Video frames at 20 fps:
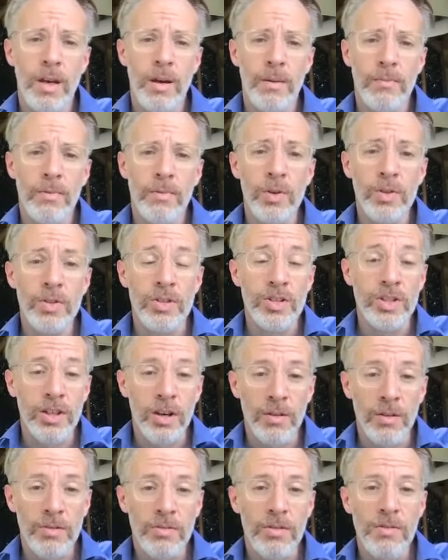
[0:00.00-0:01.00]
fortunate to
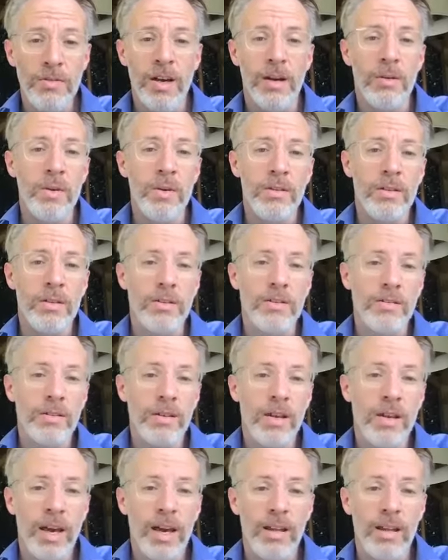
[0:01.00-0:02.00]
go through that with us,
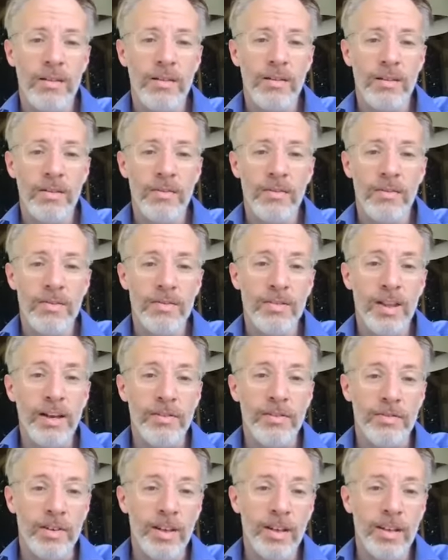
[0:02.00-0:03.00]
and
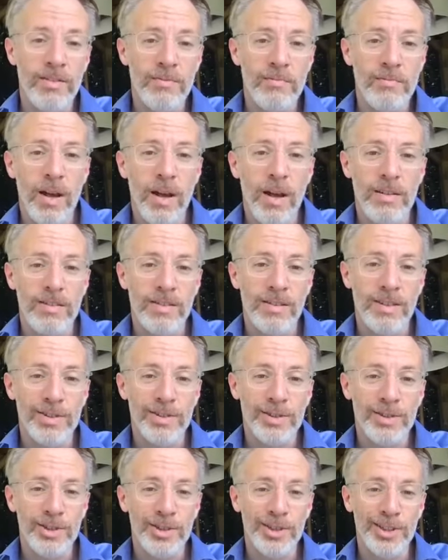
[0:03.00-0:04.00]
thankfully you've passed, so that's
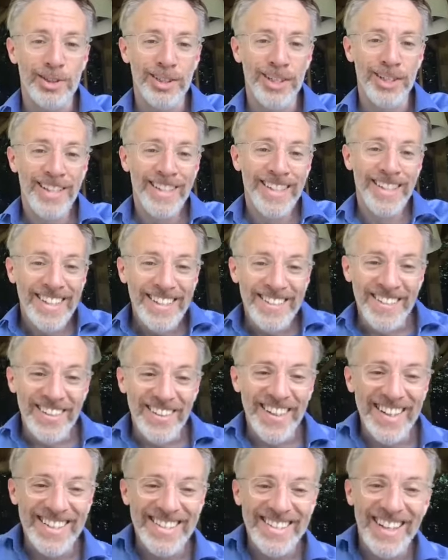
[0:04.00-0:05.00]
all good. So
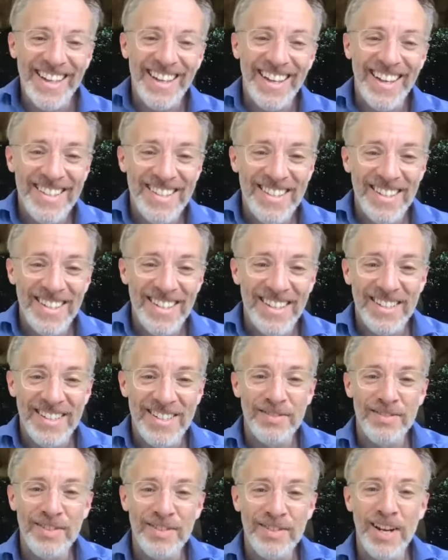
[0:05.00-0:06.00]
it's
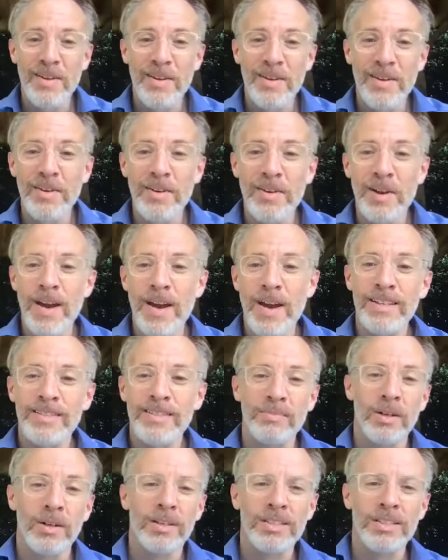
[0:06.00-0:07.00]
a really
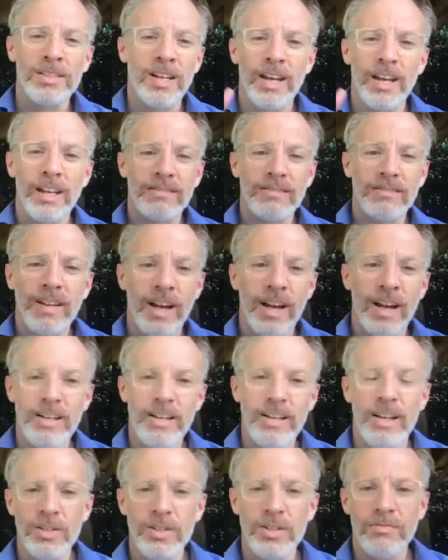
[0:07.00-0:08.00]
amazing product, and
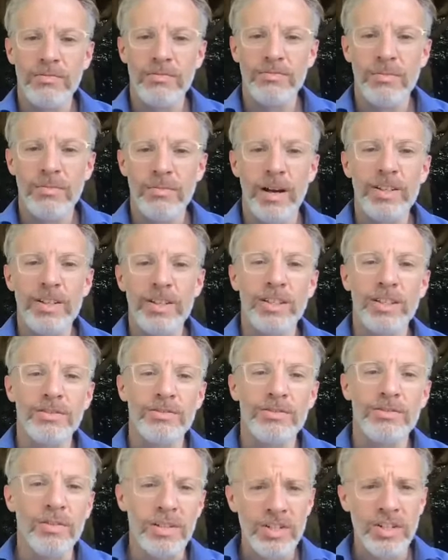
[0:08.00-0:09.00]
I do, my
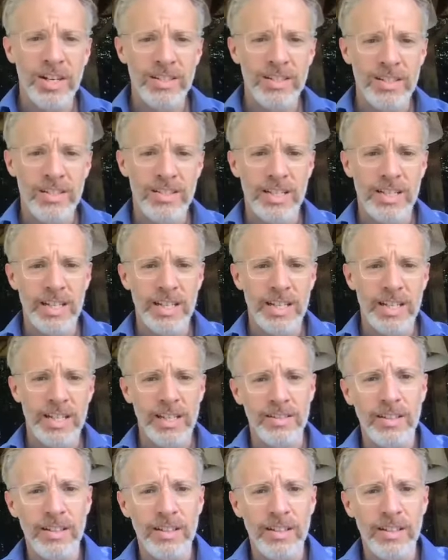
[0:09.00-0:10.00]
children already tried to
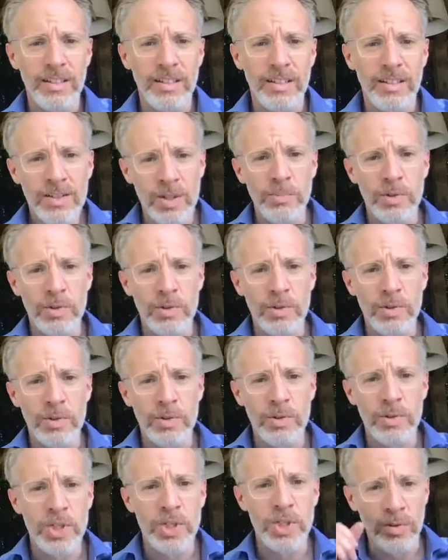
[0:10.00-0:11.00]
steal the
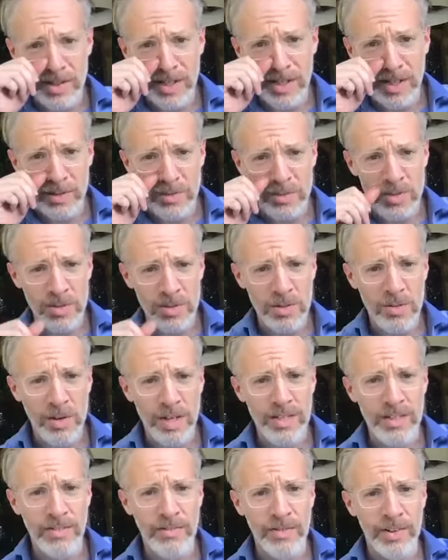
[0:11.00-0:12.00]
toothbrushes before we did the
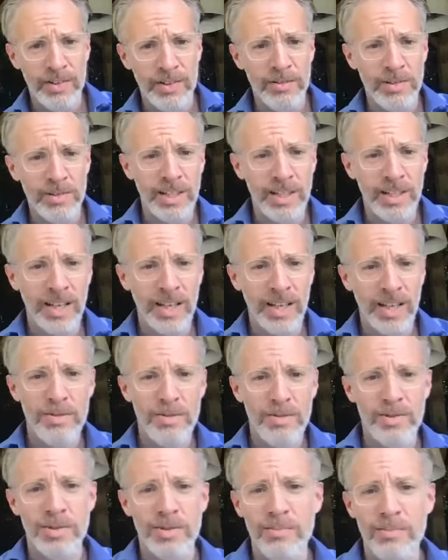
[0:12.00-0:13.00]
videos, which is quite difficult when
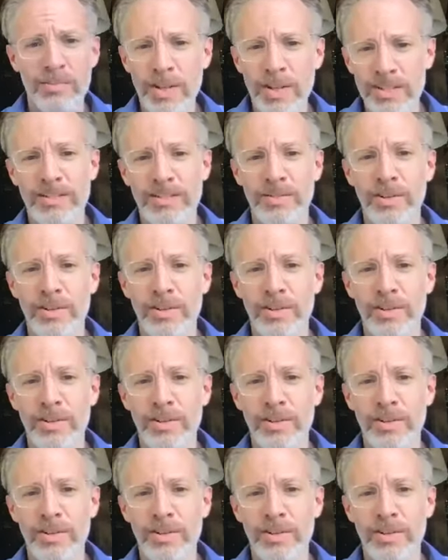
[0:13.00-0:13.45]
it came to the door, but that's